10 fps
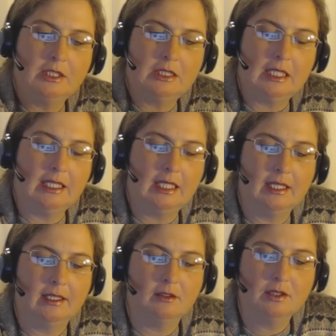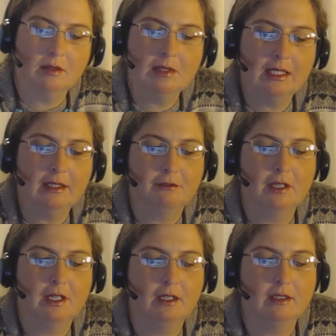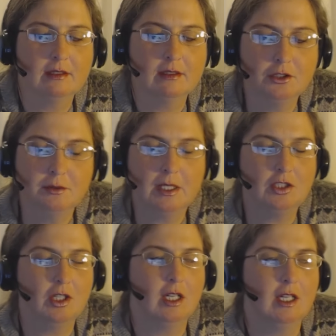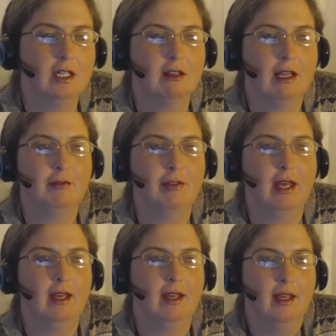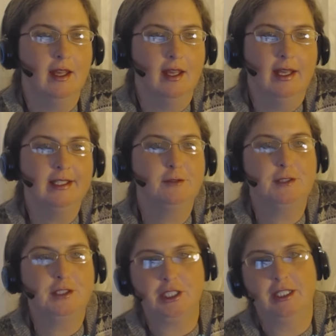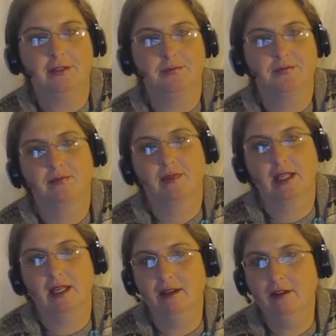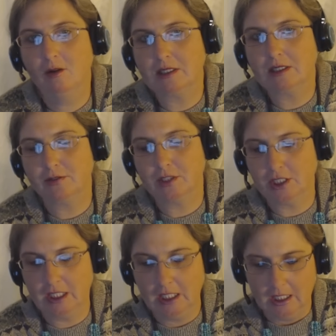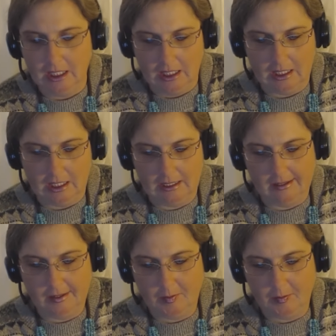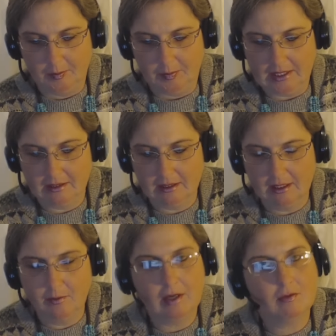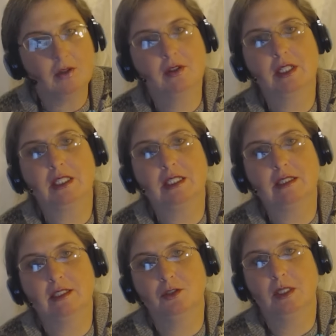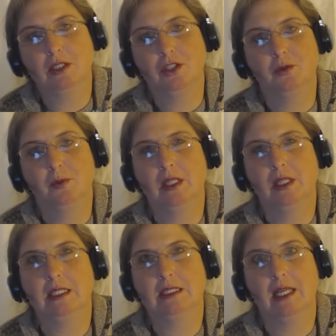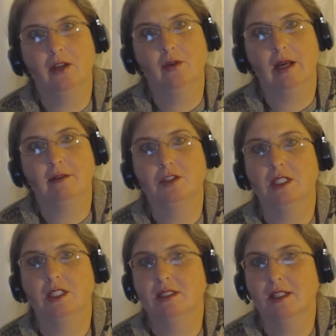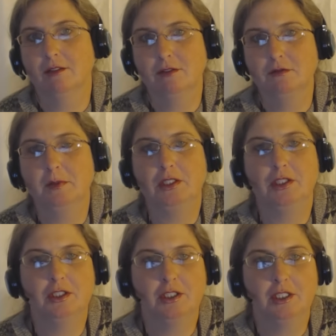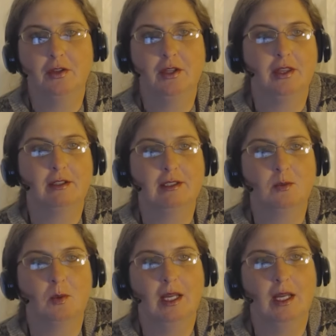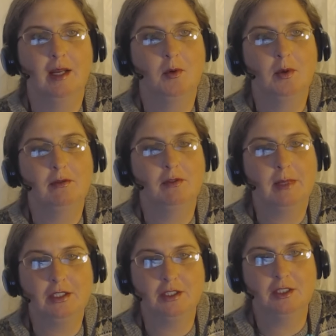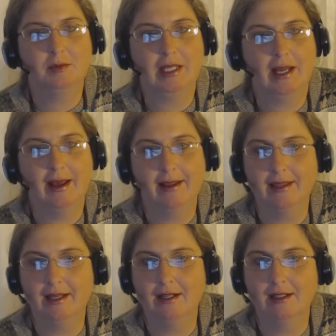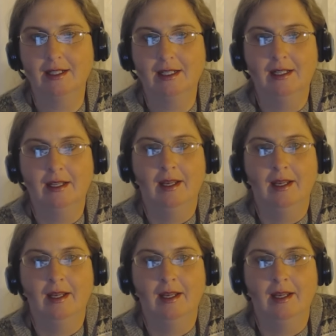is just saying that there's some kind of situation in your life that is fishy, and you know it's fishy. Basically, whenever you look at the situation, you realize that you have just enough information to know that there is way more information to be had there,